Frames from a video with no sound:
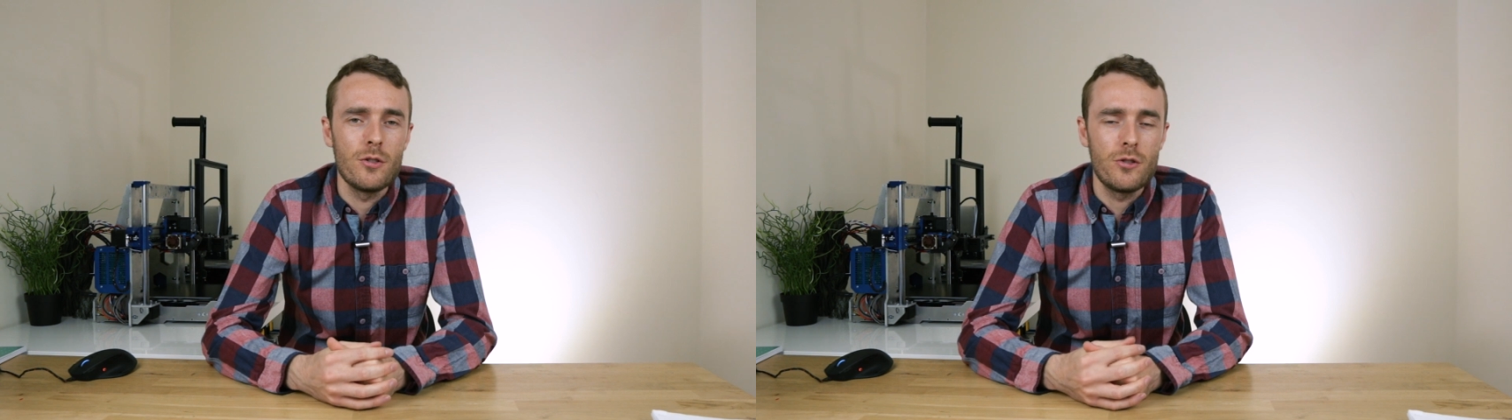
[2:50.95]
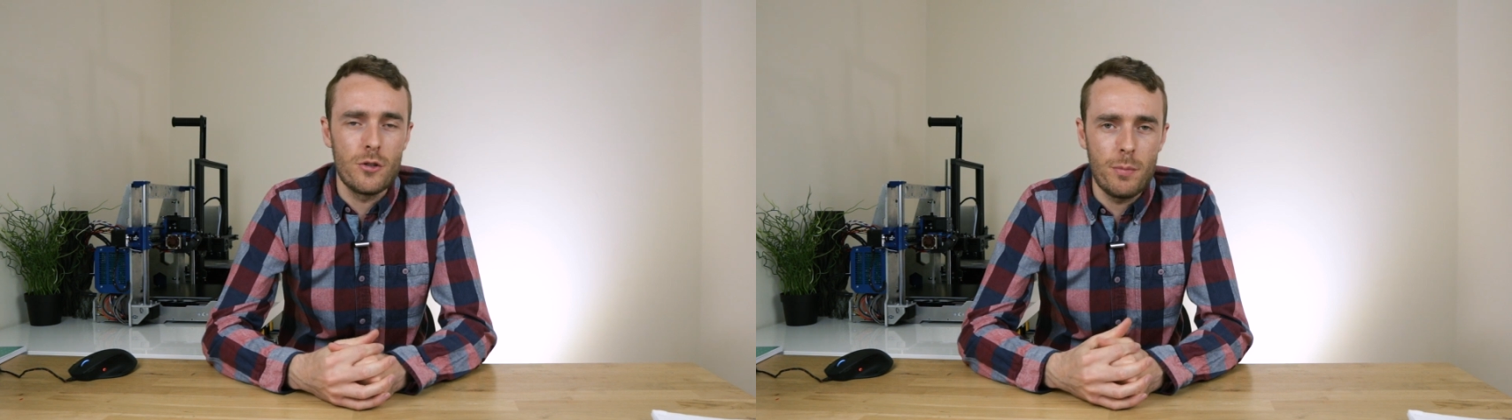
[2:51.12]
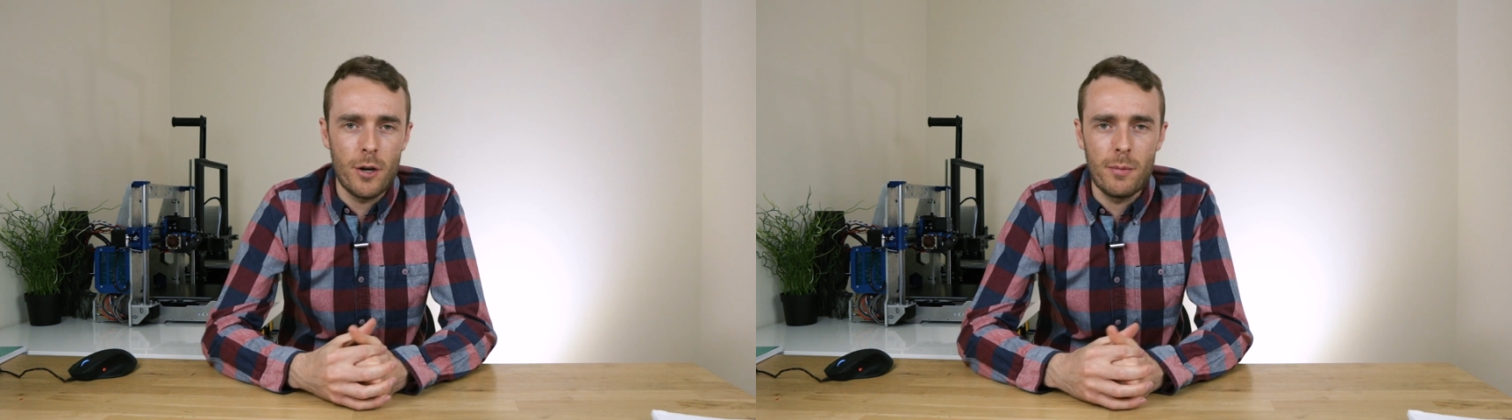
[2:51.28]

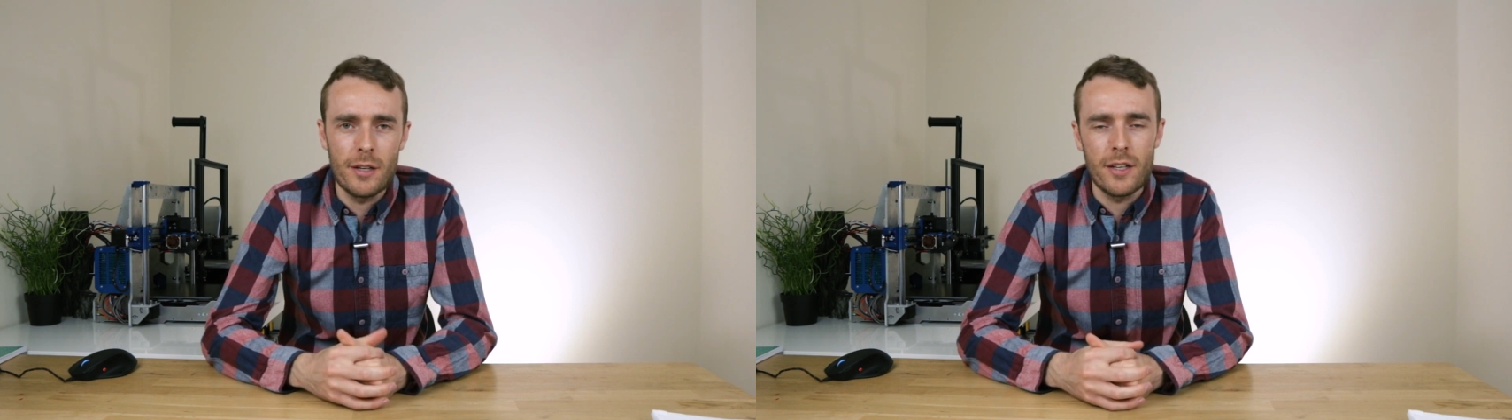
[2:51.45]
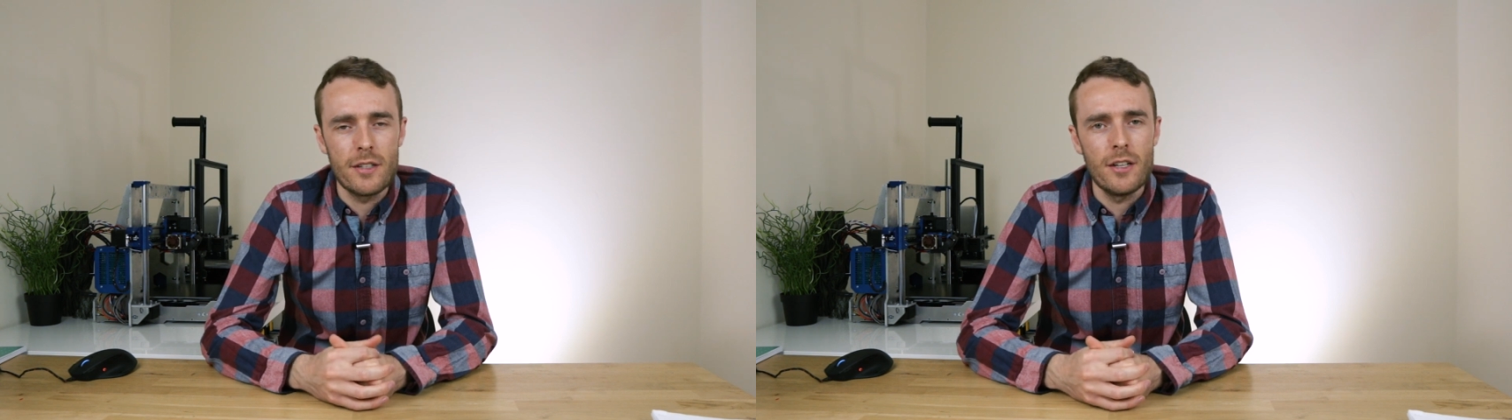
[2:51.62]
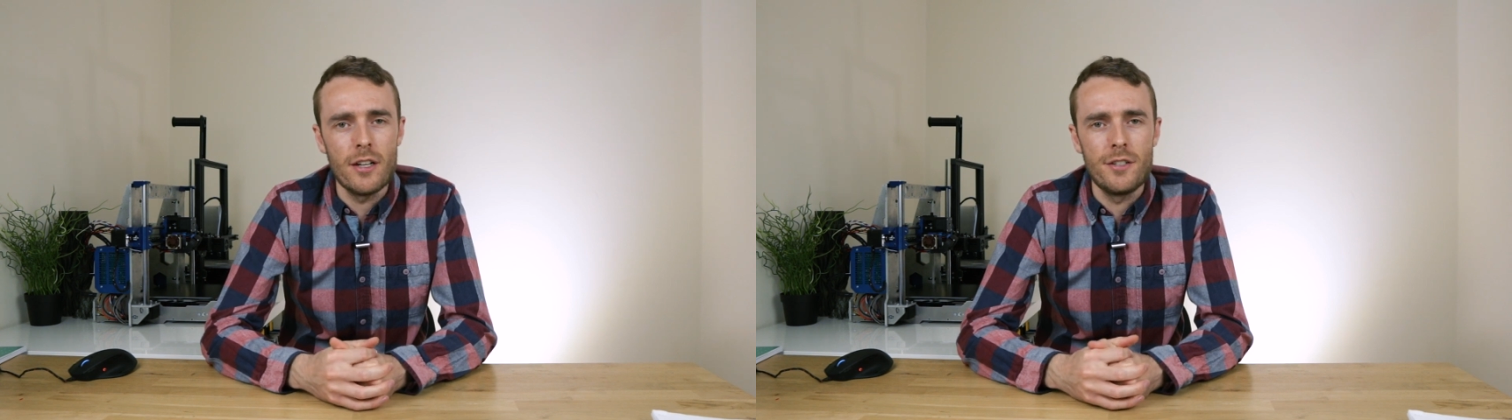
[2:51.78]
superbly
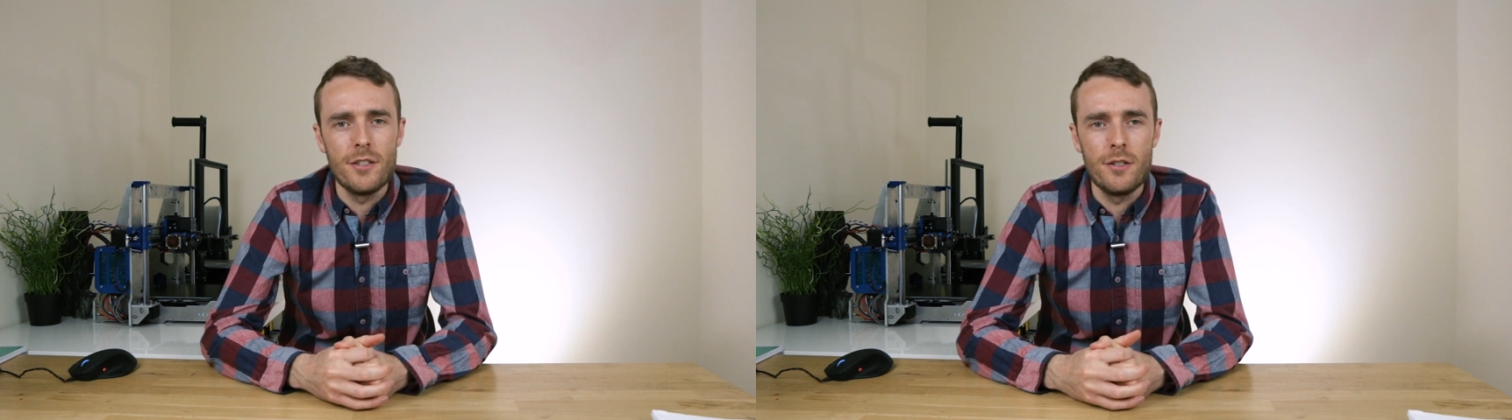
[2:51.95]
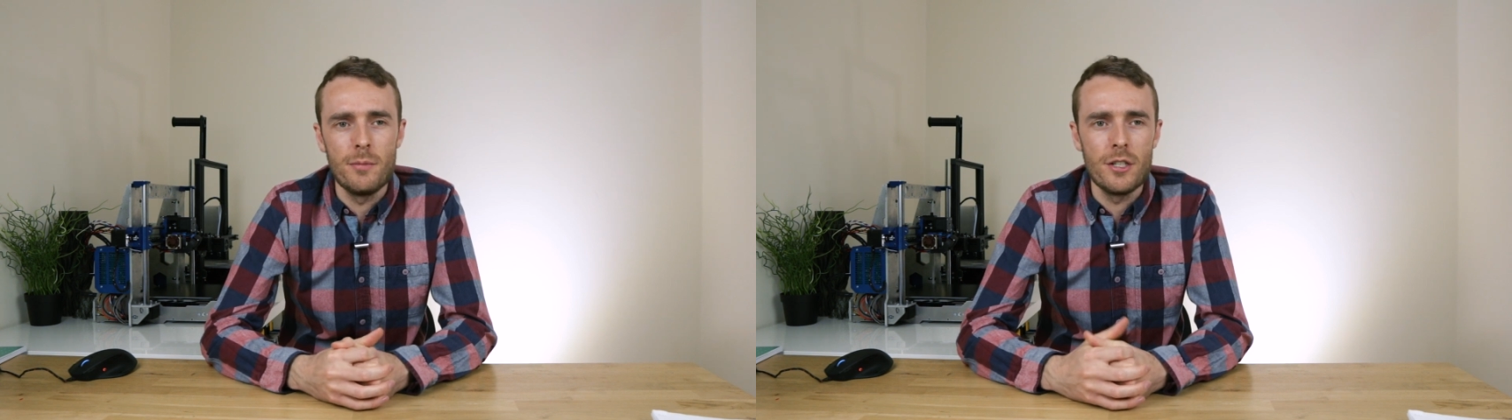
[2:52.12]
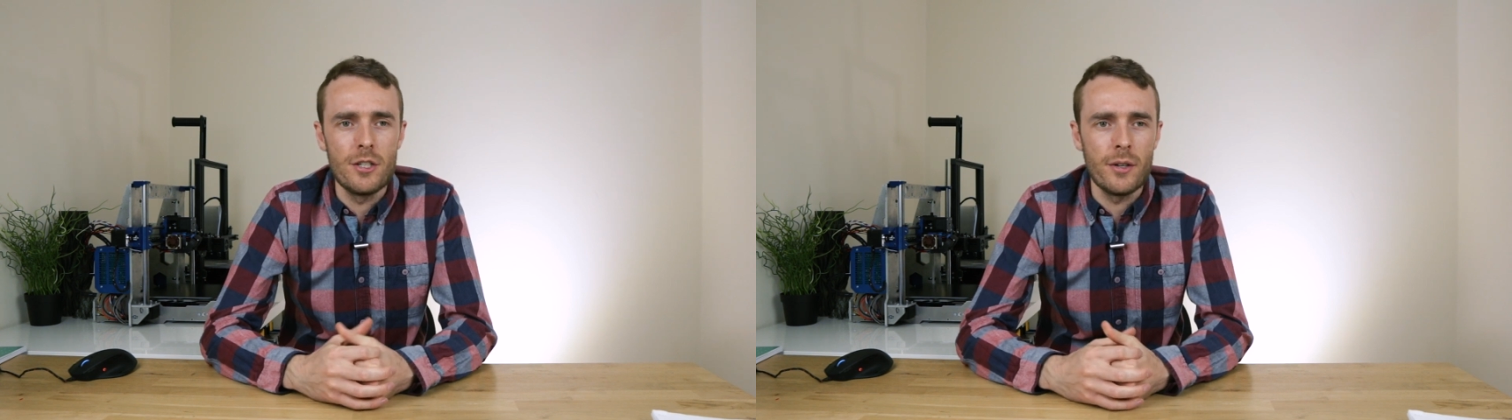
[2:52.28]
excited
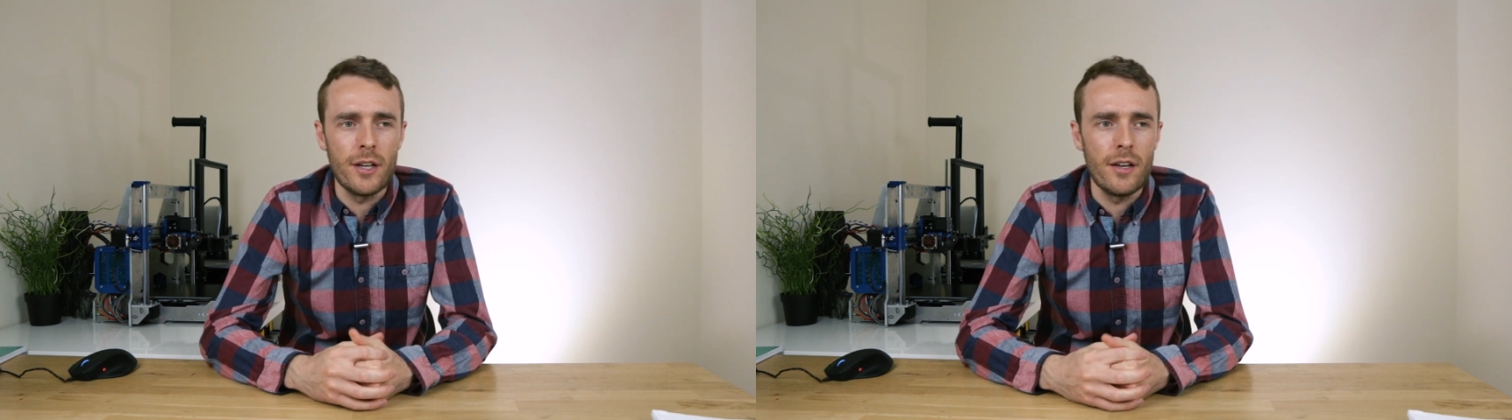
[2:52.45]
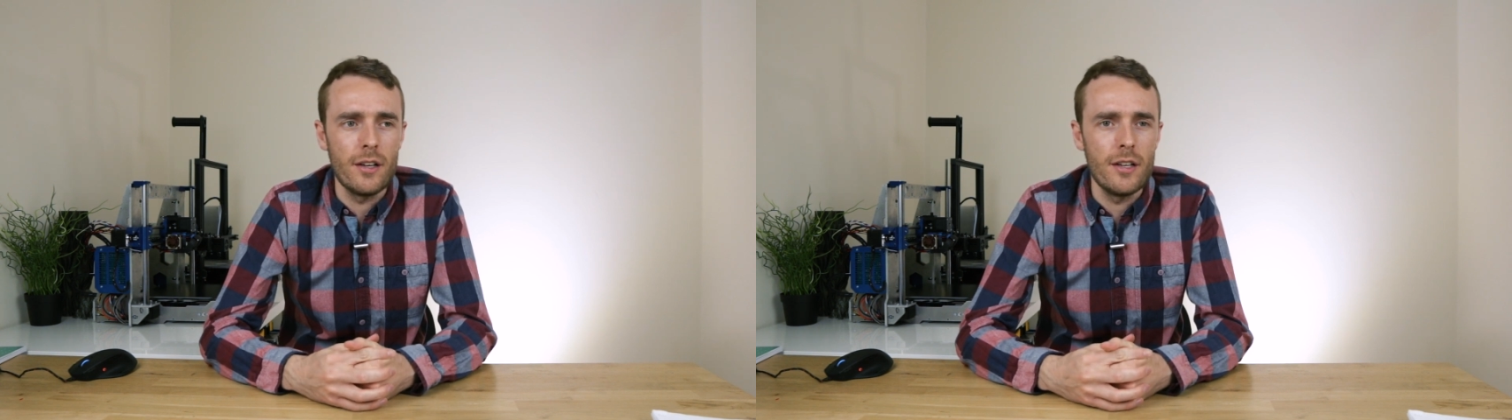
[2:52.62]
to be doing it.